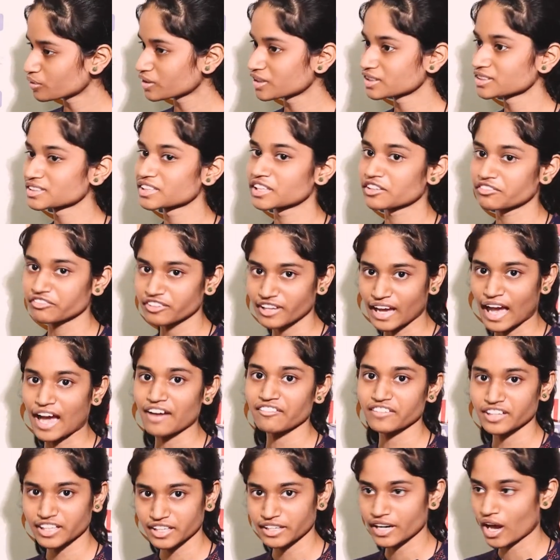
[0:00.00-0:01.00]
to us if we
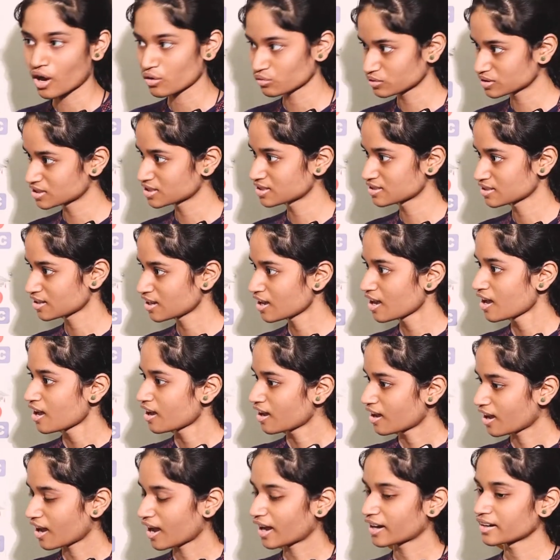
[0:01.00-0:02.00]
have any doubts.
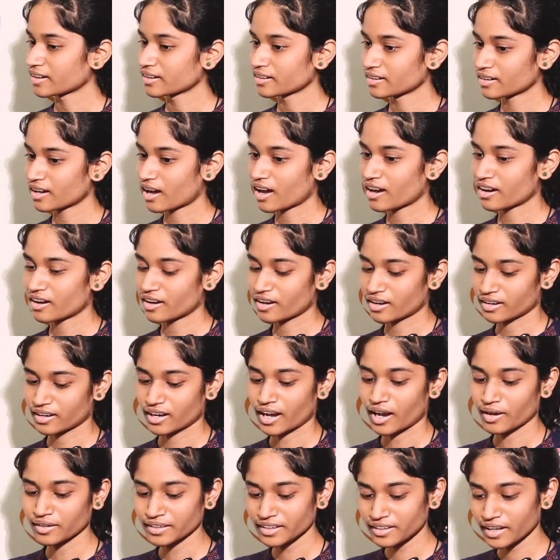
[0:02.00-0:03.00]
And
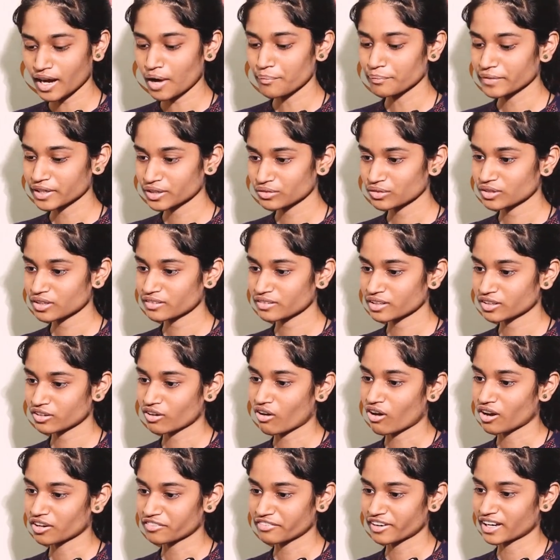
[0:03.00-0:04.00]
coming to our
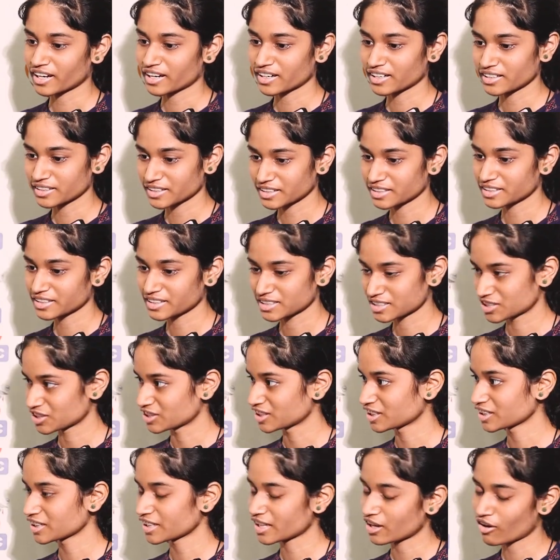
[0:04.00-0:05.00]
non-faculty
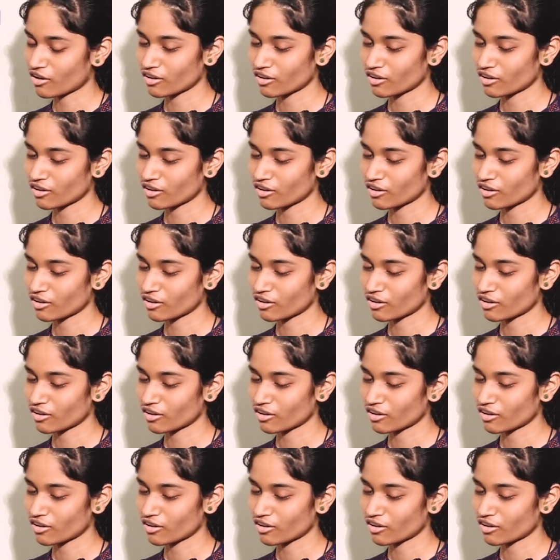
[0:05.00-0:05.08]
teaching,